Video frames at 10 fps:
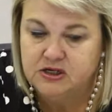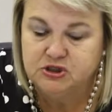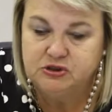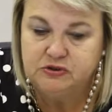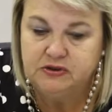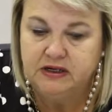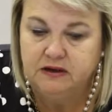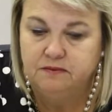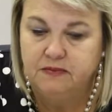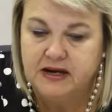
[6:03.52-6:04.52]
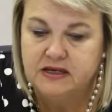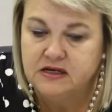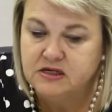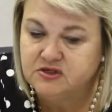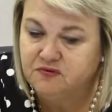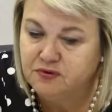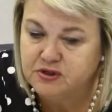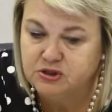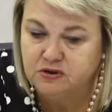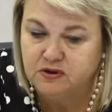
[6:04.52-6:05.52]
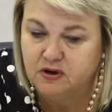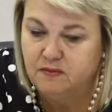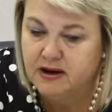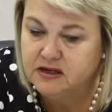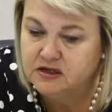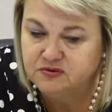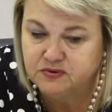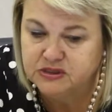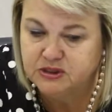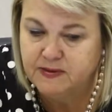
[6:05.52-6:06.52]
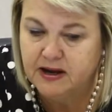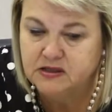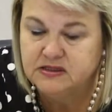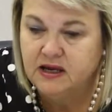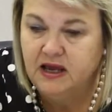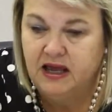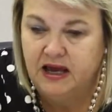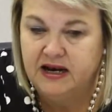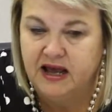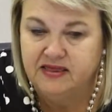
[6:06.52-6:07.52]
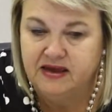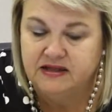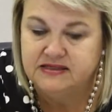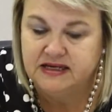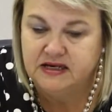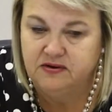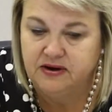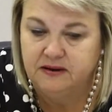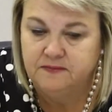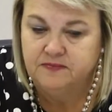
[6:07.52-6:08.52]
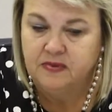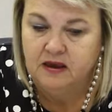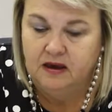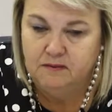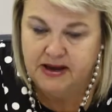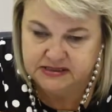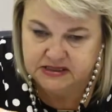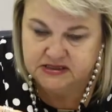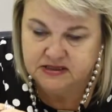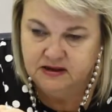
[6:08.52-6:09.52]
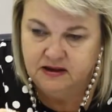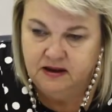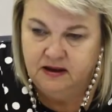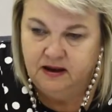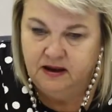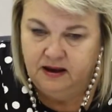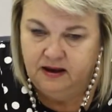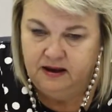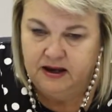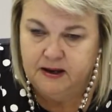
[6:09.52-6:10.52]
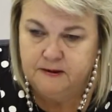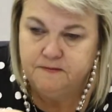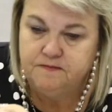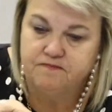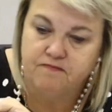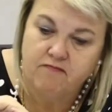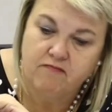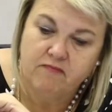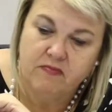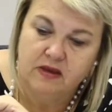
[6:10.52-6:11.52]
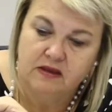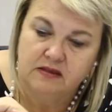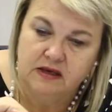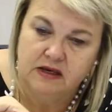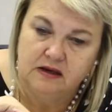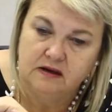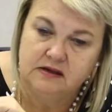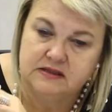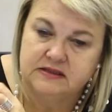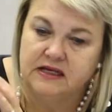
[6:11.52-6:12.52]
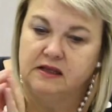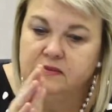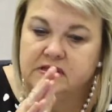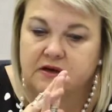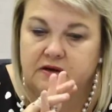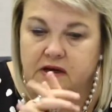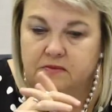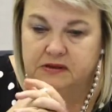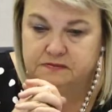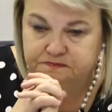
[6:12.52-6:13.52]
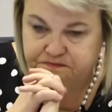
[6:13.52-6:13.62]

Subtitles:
children, maintenance for the children or maintenance for the spouse, and other ancillary matters. The settlement agreement